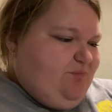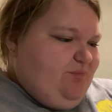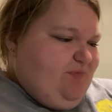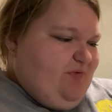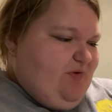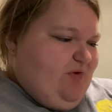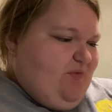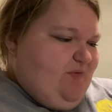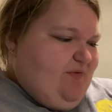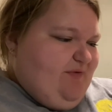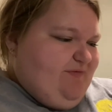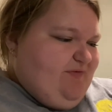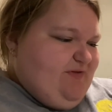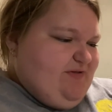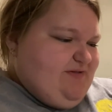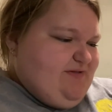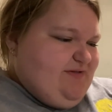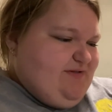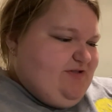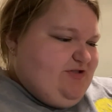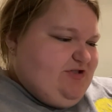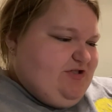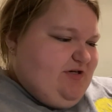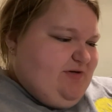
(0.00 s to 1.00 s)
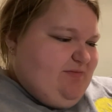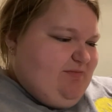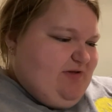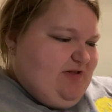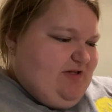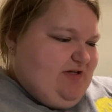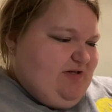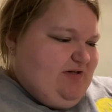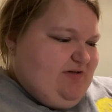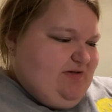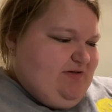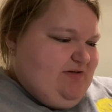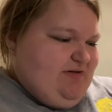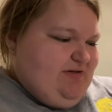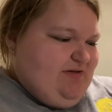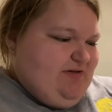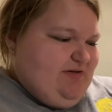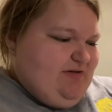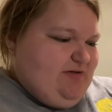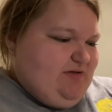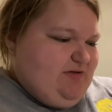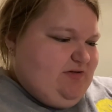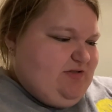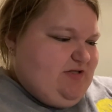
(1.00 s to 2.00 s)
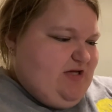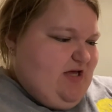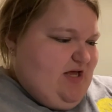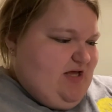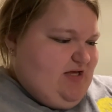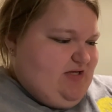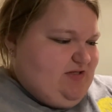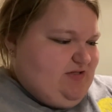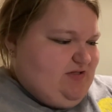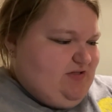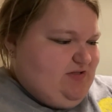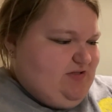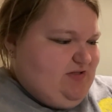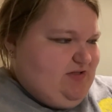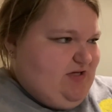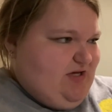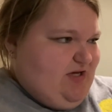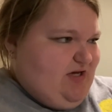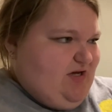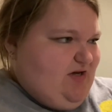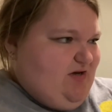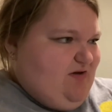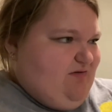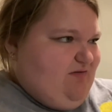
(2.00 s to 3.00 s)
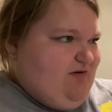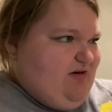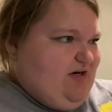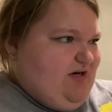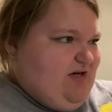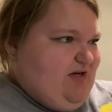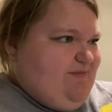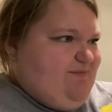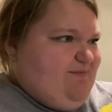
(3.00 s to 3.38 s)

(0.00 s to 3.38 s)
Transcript: or if this legitimately tastes like coconut